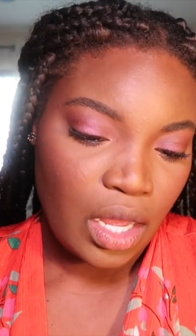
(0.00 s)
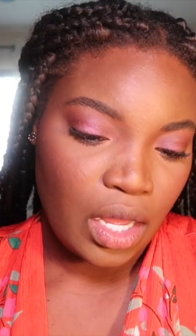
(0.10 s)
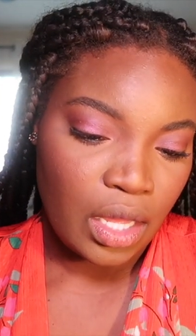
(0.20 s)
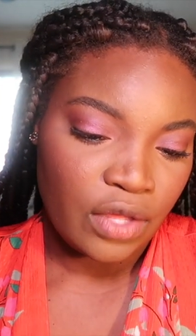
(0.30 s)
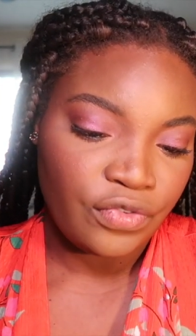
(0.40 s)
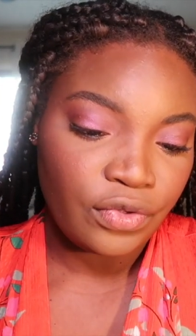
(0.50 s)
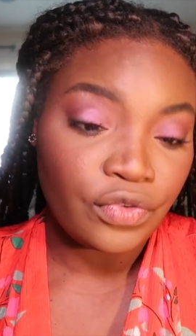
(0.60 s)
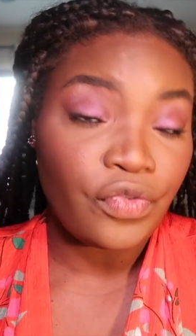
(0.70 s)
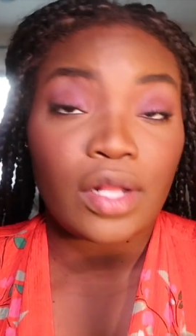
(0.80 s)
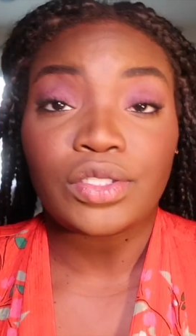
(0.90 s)

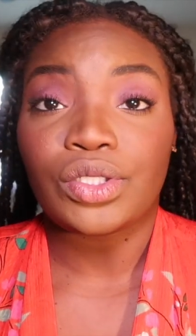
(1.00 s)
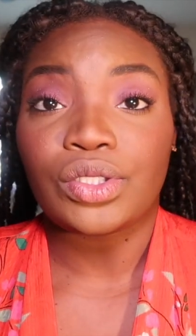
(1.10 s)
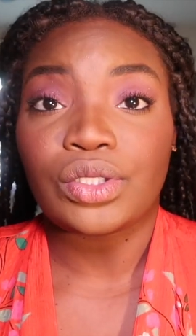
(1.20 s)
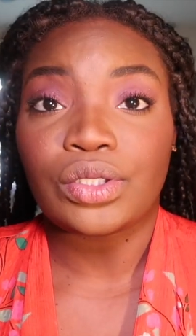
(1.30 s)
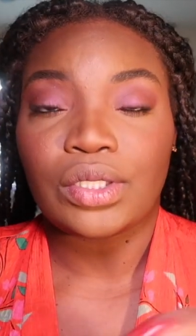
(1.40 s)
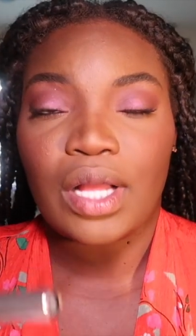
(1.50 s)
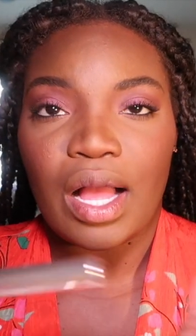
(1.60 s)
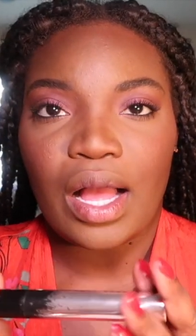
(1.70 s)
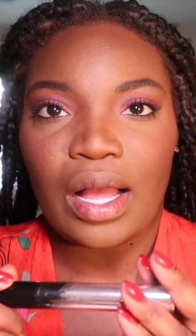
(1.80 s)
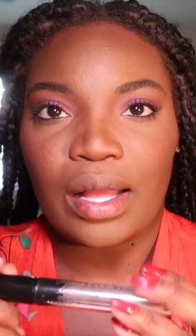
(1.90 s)
Full Frontal
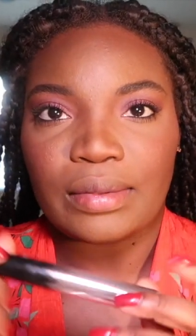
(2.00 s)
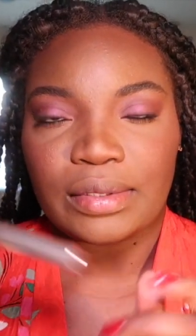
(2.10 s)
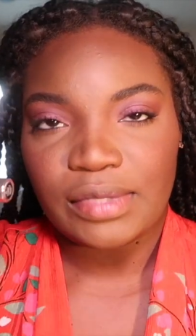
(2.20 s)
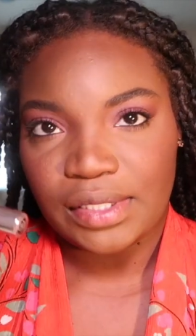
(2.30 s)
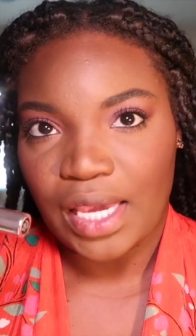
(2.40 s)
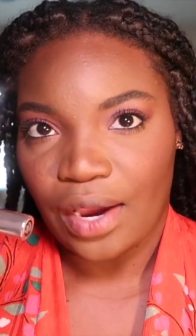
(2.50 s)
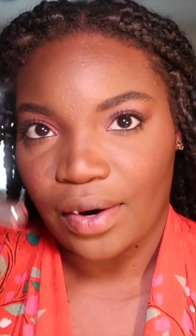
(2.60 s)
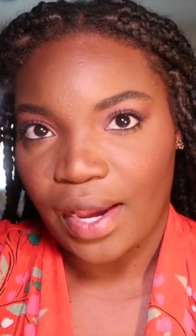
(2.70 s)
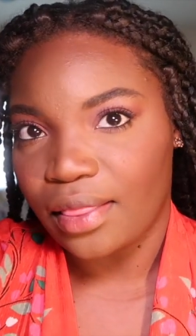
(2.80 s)
mascara.